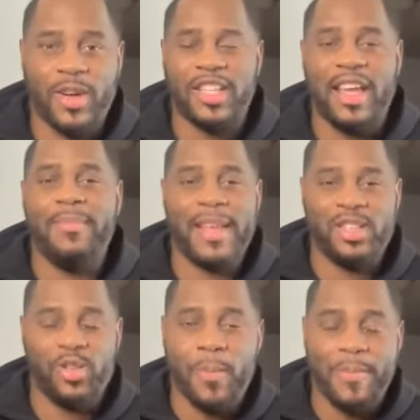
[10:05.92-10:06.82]
it's just in me
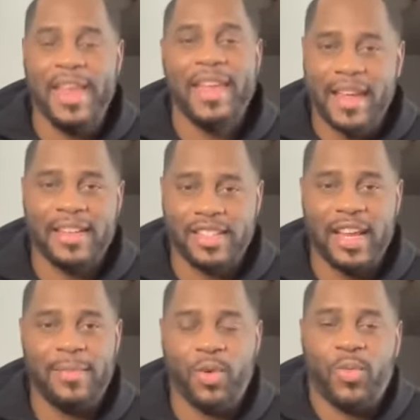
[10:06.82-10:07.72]
to be in
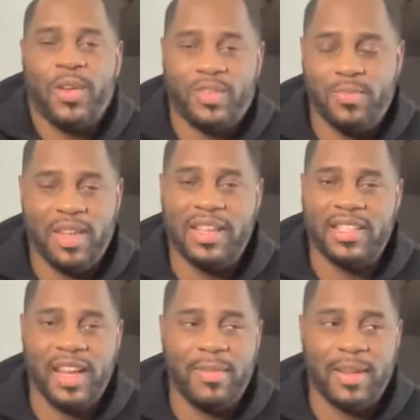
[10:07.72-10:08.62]
shape or want to be in
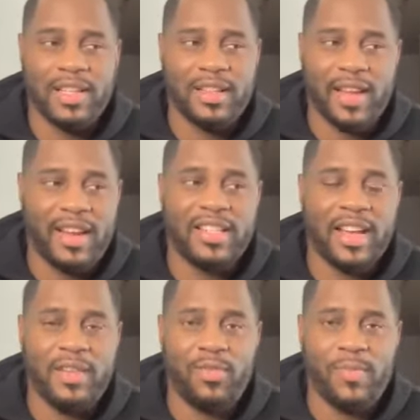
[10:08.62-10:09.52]
shape. And it's like, that's
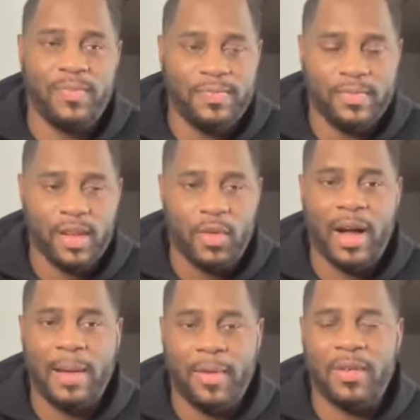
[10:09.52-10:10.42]
kind of
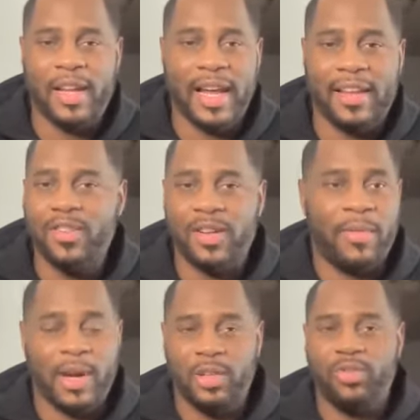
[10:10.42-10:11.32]
why I'm on, like, I
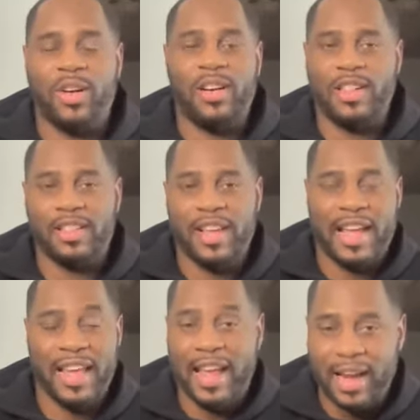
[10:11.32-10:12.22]
want to do all this and
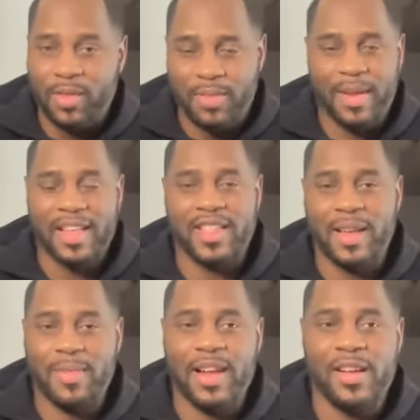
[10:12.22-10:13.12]
that, and I want to
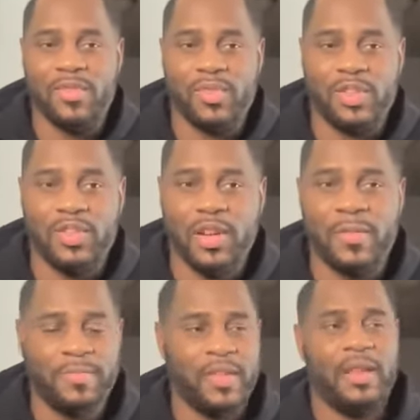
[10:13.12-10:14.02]
maintain my health, which,
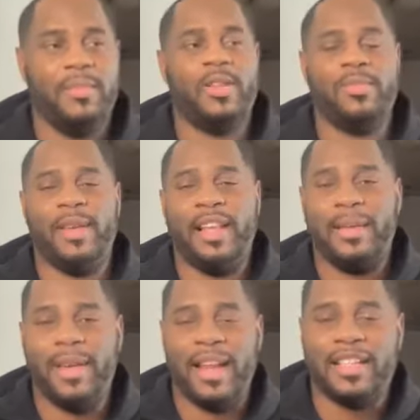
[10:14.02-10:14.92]
most will be
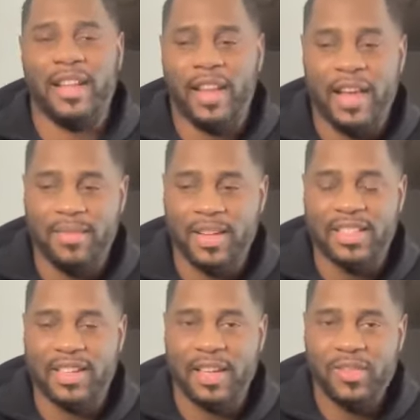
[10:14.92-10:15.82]
like, man, that's a lot. But
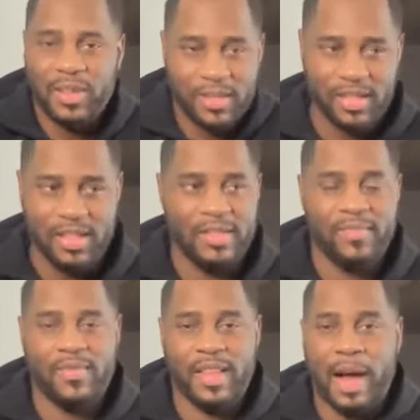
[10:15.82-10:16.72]
it's like,
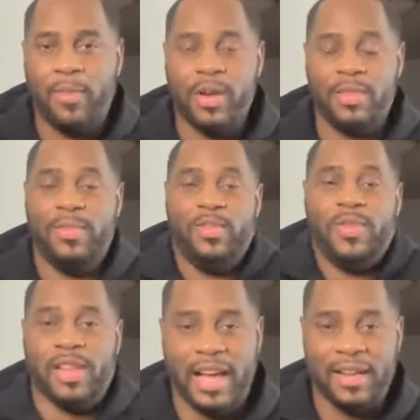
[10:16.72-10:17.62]
I want to do
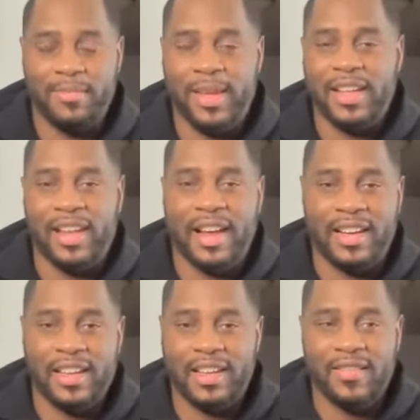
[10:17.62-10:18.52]
a lot and be a
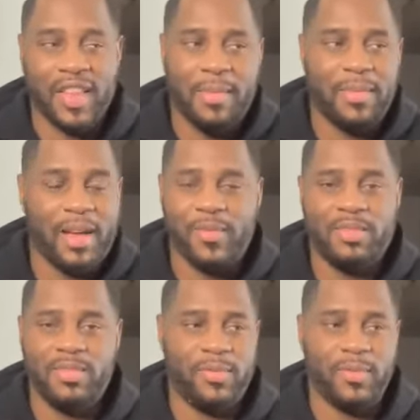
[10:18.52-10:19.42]
lot. And I'm not
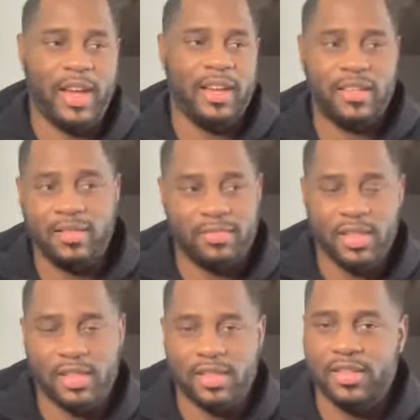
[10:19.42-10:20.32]
going to be fat and
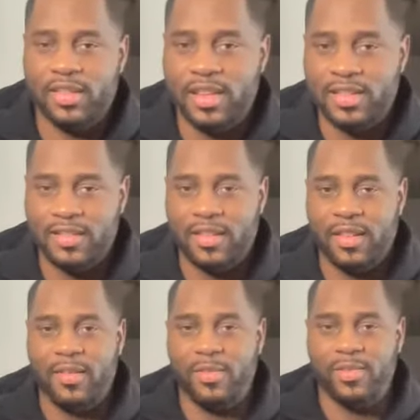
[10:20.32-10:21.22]
rich. That's
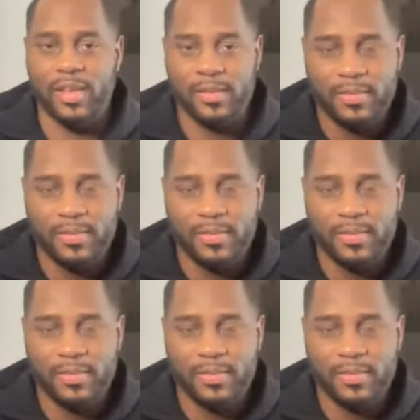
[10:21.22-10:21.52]
over with.